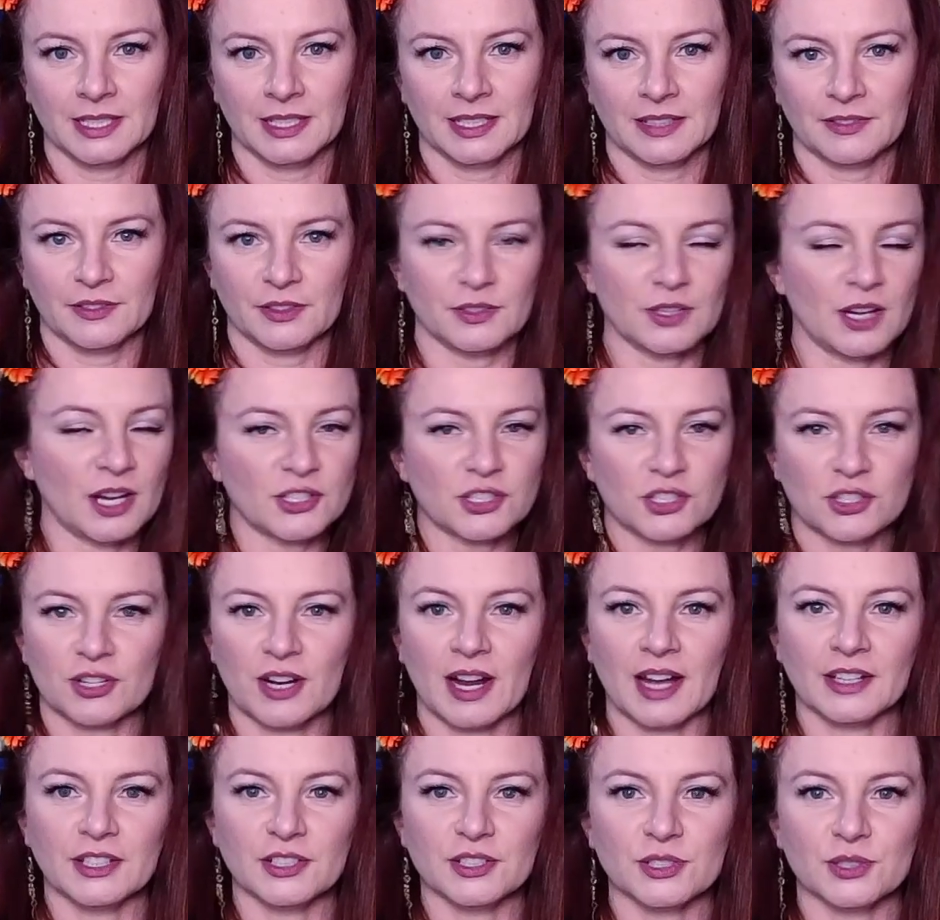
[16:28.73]
If you're not sure
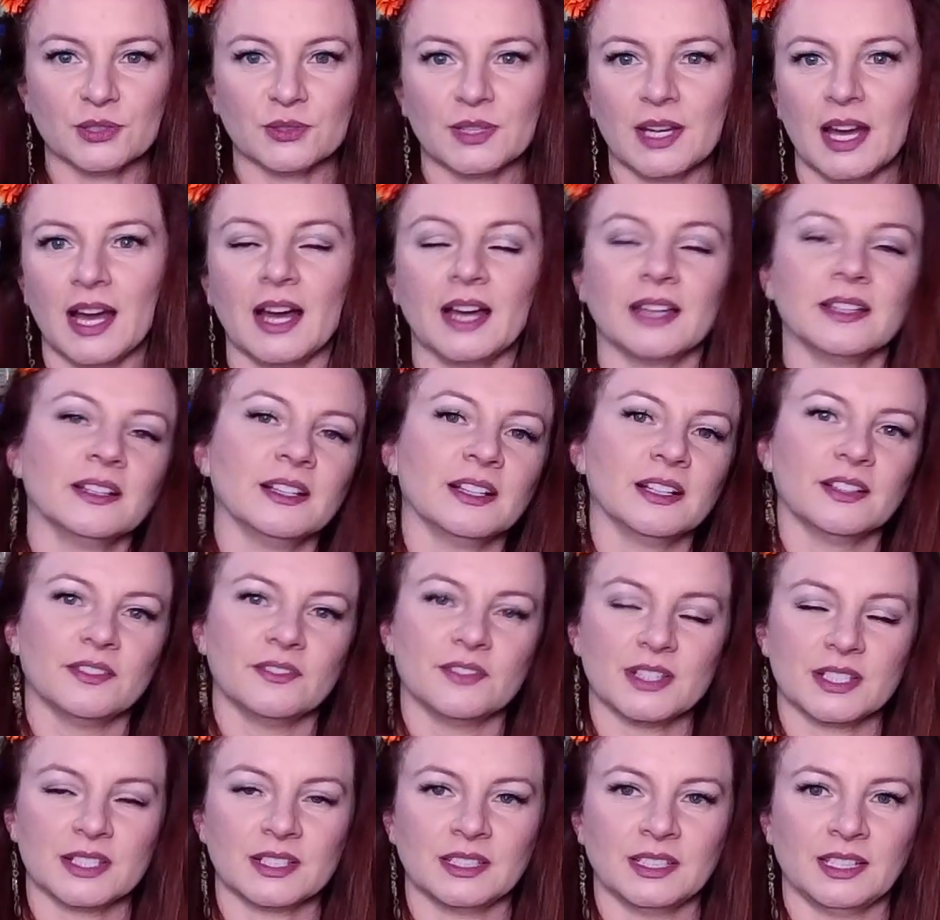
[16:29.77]
how to do that,
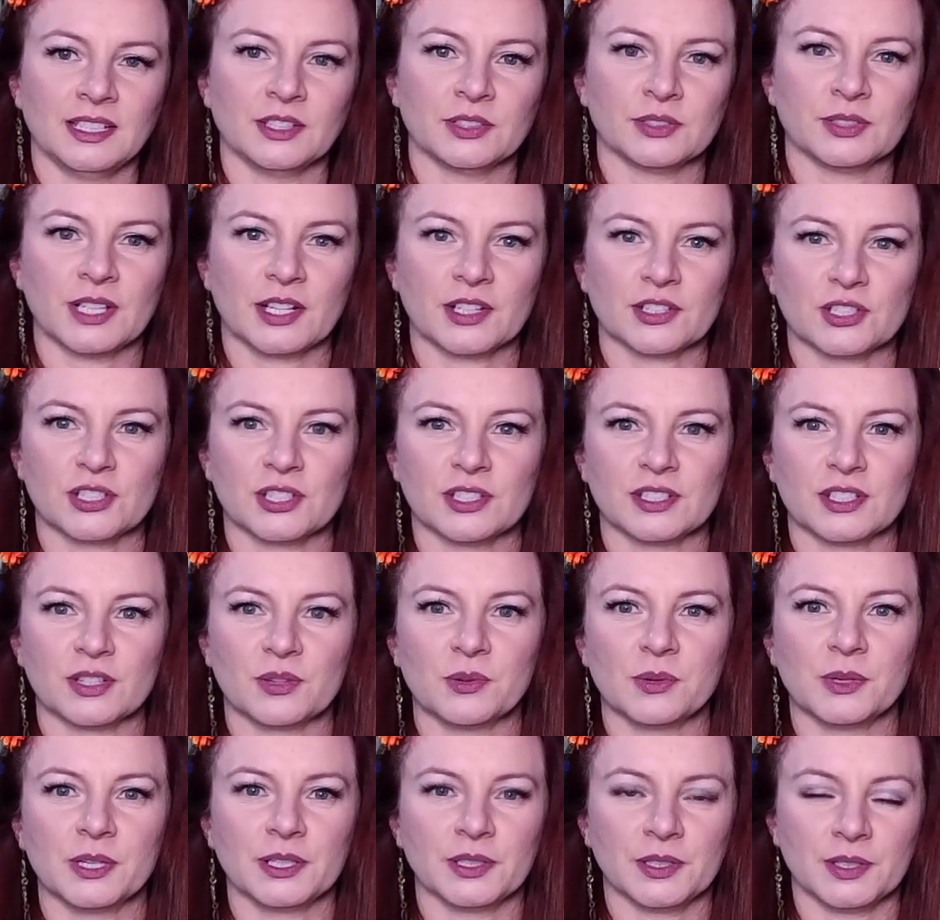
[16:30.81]
visit Introduction to
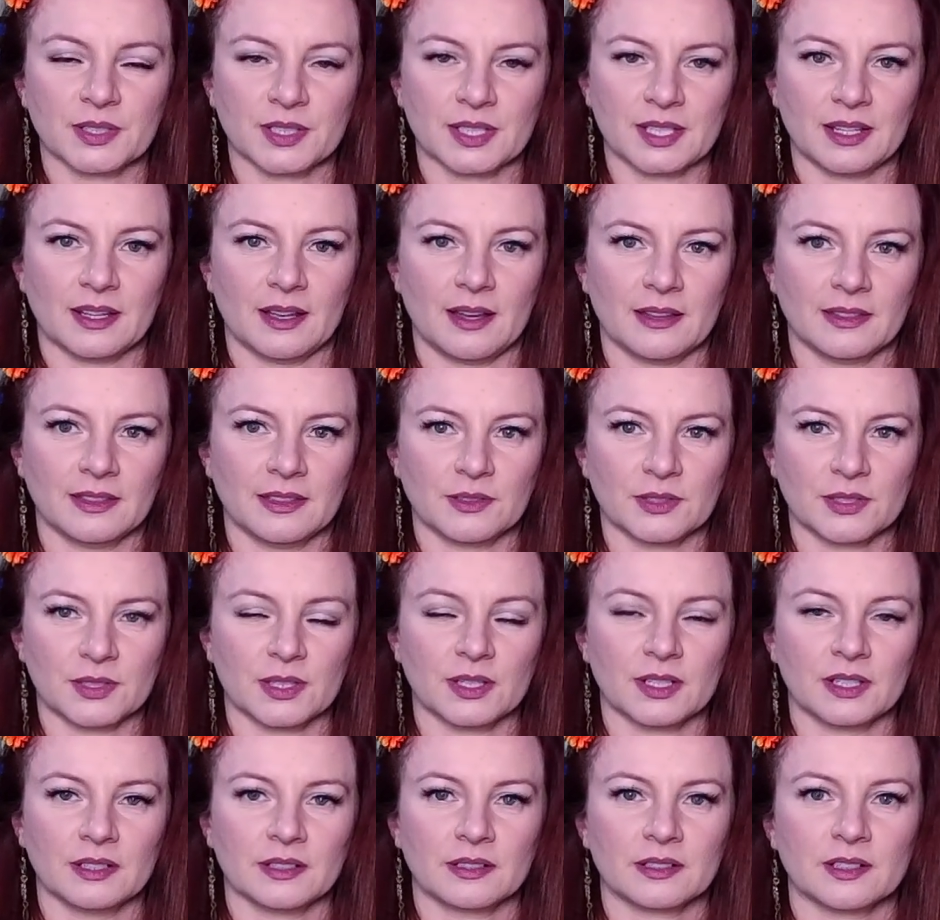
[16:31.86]
Oils and there's
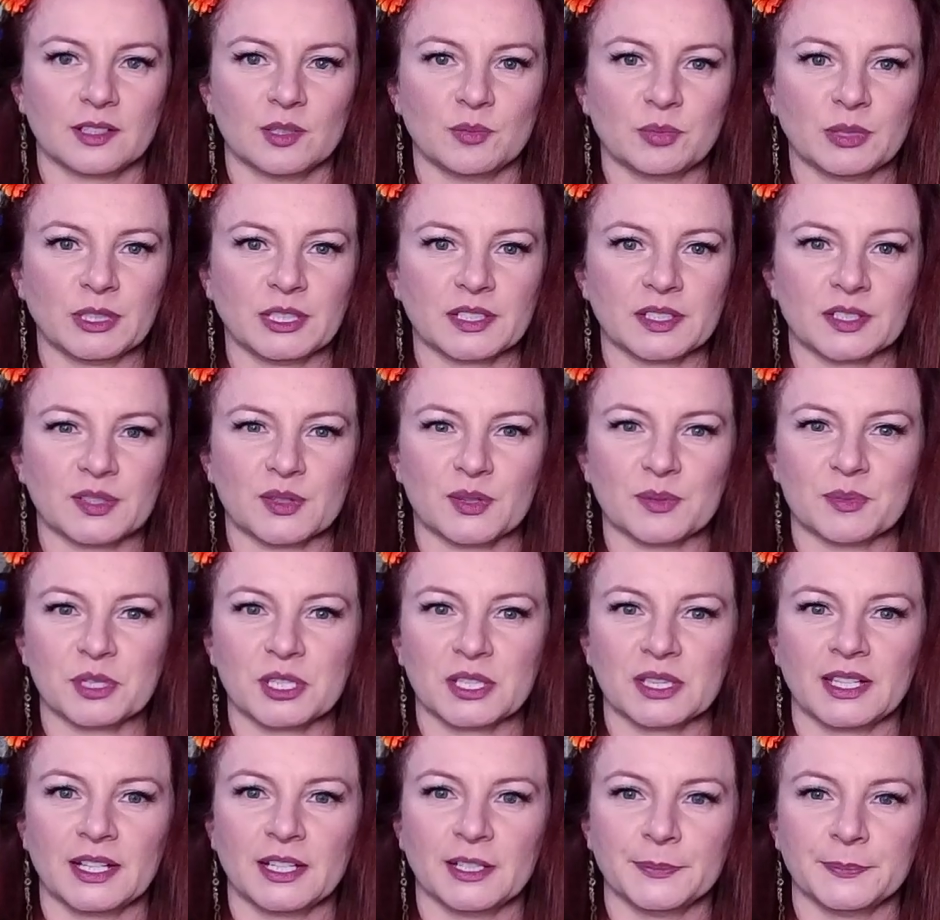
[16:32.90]
a complete description
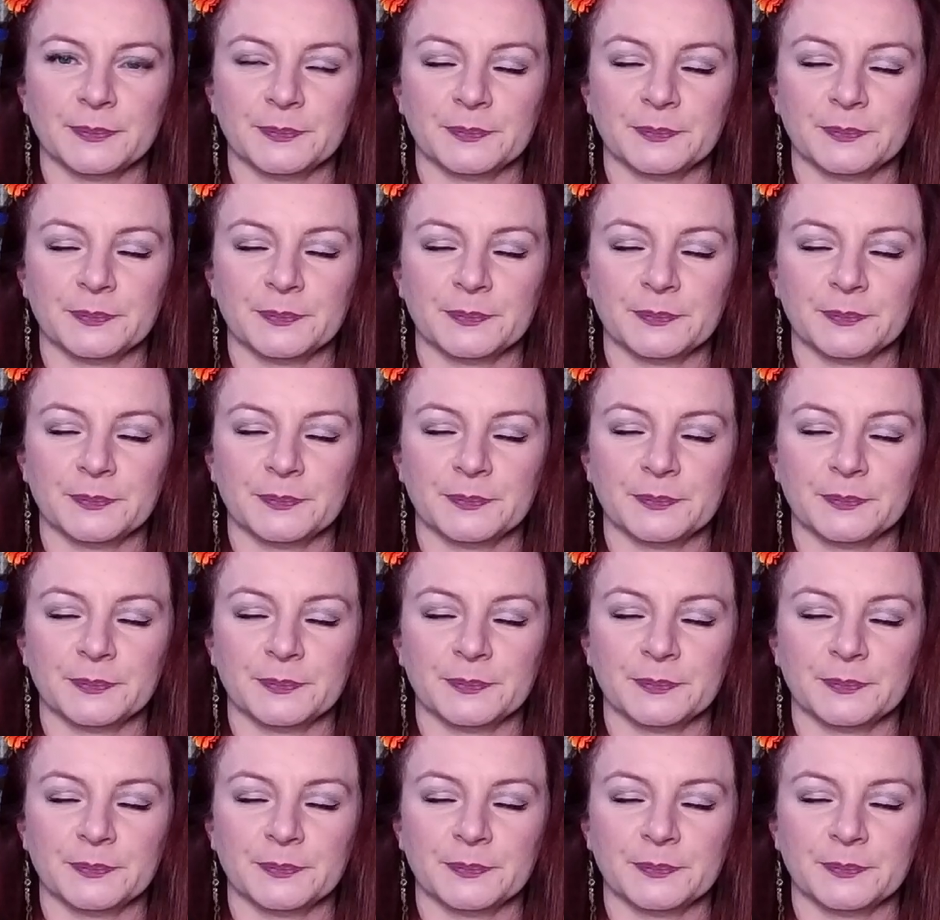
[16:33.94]
there.